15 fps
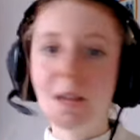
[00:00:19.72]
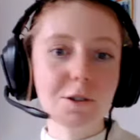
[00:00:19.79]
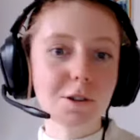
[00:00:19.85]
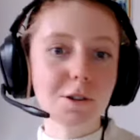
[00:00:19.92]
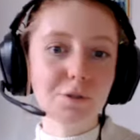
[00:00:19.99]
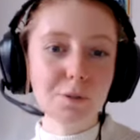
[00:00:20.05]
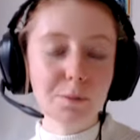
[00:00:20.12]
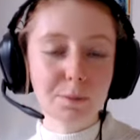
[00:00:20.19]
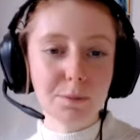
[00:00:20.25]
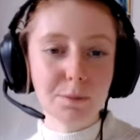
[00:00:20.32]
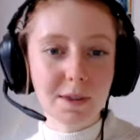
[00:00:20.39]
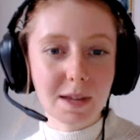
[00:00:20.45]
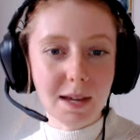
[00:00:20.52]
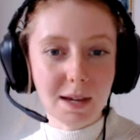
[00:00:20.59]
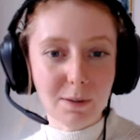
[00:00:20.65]
just from
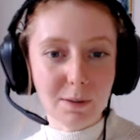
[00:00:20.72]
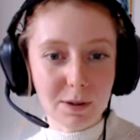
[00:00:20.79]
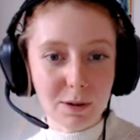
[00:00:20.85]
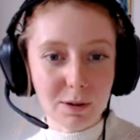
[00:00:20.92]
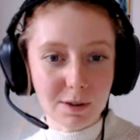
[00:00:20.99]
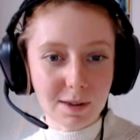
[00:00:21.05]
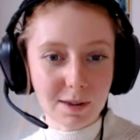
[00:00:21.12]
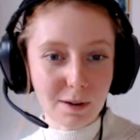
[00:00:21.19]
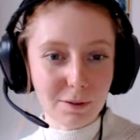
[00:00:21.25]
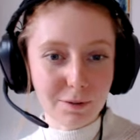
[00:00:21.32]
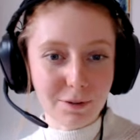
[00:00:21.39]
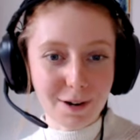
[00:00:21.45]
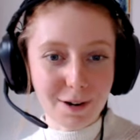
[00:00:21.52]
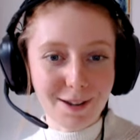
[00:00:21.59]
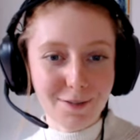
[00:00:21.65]
sitting with
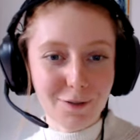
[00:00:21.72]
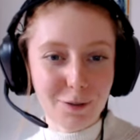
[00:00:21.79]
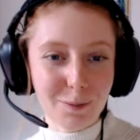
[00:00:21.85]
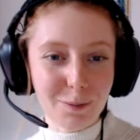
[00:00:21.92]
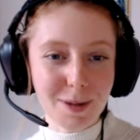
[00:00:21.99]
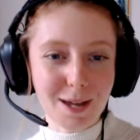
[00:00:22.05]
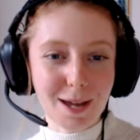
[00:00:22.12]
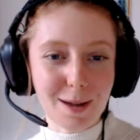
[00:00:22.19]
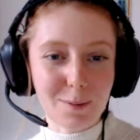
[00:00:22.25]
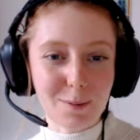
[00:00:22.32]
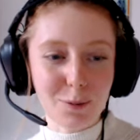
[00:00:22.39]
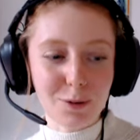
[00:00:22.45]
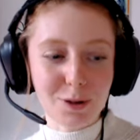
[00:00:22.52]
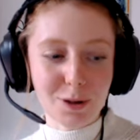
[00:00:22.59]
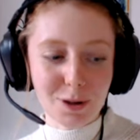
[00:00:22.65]
yourself, right? From being
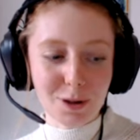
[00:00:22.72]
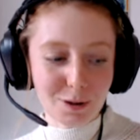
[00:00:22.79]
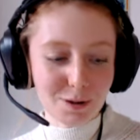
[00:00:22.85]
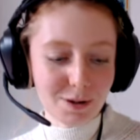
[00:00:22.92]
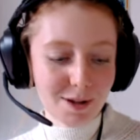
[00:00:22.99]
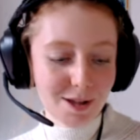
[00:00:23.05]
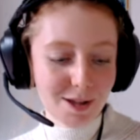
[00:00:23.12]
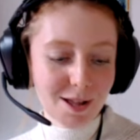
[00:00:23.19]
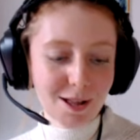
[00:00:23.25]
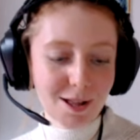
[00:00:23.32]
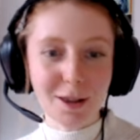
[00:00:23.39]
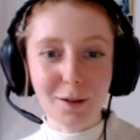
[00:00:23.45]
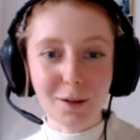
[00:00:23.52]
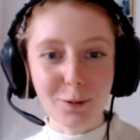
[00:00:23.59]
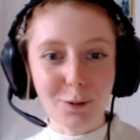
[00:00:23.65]
able to
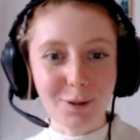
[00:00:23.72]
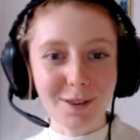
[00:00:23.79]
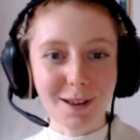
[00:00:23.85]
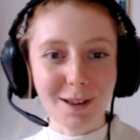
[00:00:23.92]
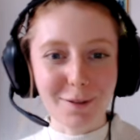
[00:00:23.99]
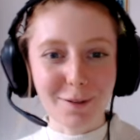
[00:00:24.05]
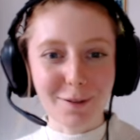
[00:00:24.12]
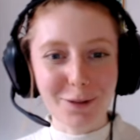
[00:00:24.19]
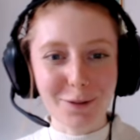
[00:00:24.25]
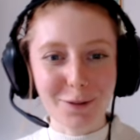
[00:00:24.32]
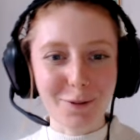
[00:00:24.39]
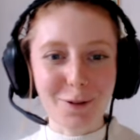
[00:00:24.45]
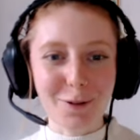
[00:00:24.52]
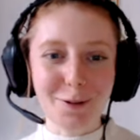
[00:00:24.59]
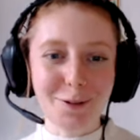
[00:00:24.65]
love yourself
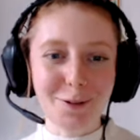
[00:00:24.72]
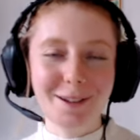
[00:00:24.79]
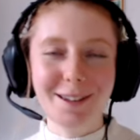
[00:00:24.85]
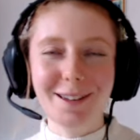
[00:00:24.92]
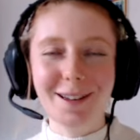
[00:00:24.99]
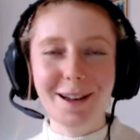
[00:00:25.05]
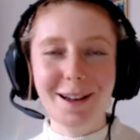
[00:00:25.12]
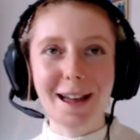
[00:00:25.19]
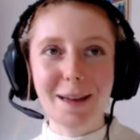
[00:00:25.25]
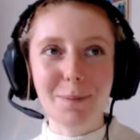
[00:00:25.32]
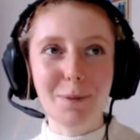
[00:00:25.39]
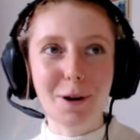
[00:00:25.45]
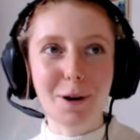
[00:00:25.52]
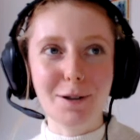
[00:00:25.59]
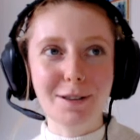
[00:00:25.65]
through a
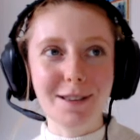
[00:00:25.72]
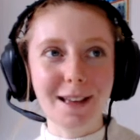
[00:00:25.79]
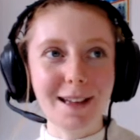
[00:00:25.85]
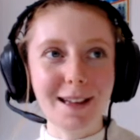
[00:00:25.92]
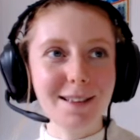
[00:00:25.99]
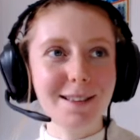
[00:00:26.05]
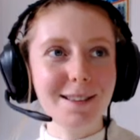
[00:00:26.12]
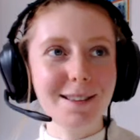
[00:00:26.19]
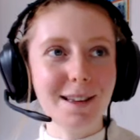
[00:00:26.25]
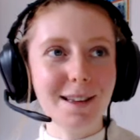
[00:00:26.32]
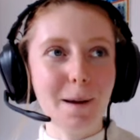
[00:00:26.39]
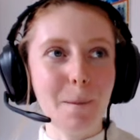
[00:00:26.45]
process,